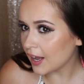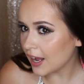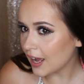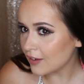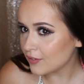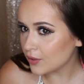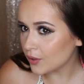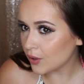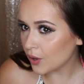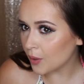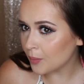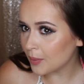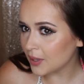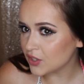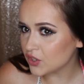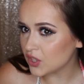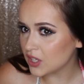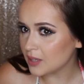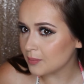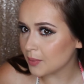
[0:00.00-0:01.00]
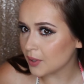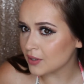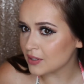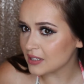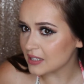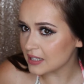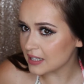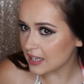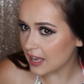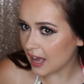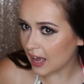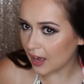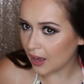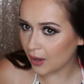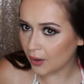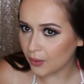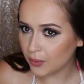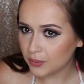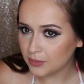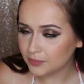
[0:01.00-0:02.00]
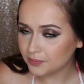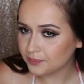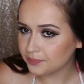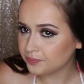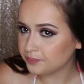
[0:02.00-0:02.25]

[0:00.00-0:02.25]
I have got it on my cheekbones now,